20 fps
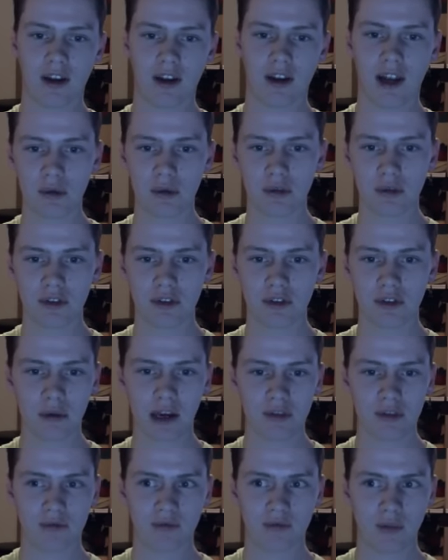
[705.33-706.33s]
And I was,
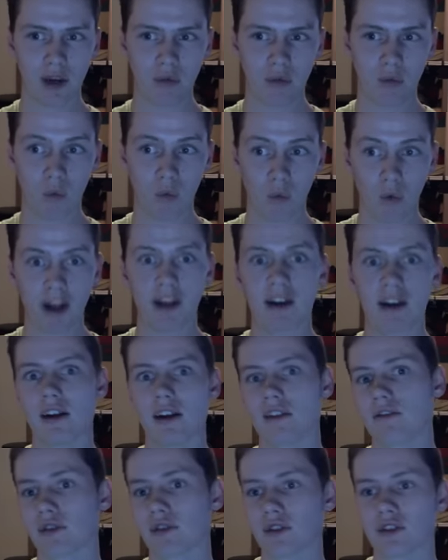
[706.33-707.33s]
I was like
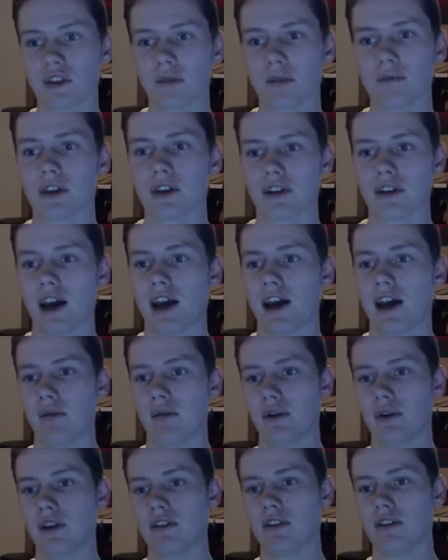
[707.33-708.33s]
waiting for something to
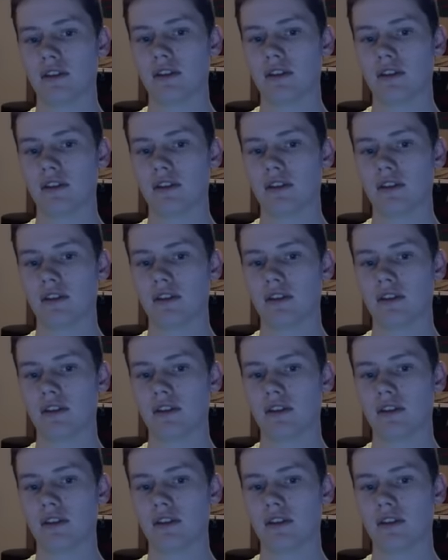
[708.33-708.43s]
happen,